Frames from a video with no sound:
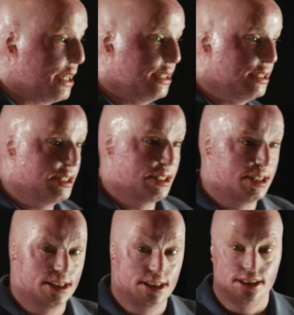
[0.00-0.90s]
right?
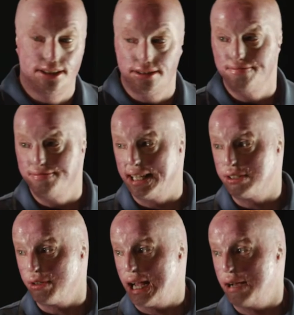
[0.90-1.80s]

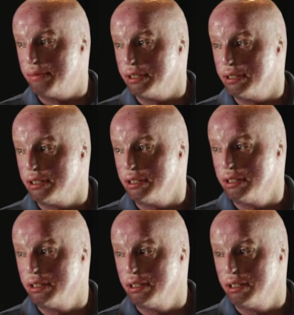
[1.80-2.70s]
That's what happens.
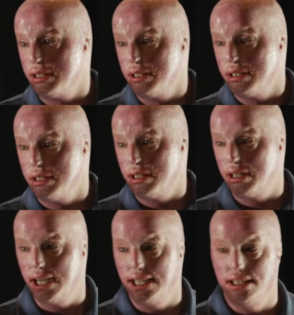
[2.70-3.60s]

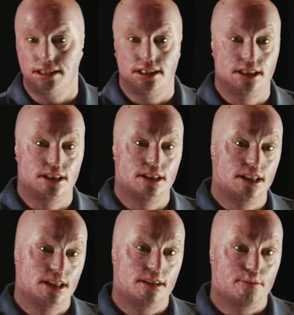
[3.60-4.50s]
All right?
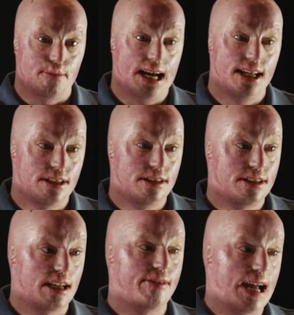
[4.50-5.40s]
Bad
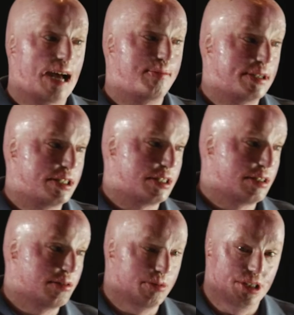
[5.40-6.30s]
stuff
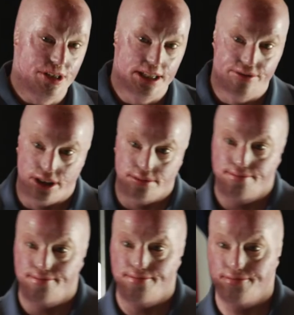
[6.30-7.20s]
happens when you give up,
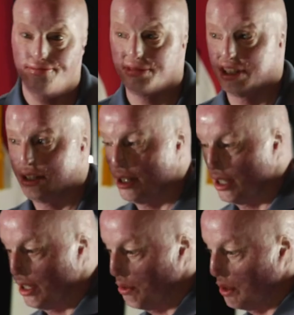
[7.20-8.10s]

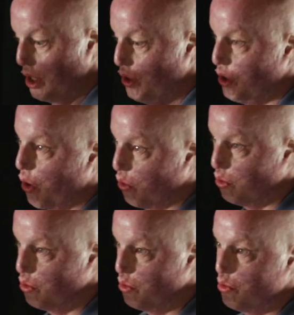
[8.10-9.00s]
when you don't
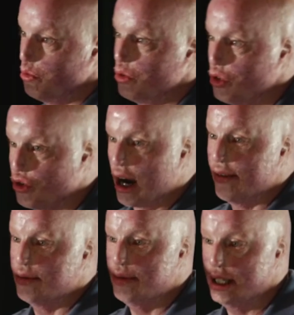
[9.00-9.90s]

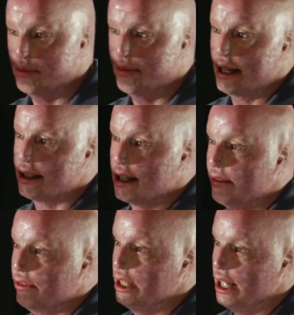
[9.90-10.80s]
strive to be your best
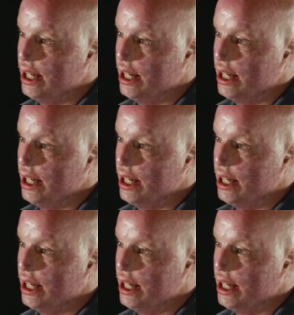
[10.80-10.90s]
every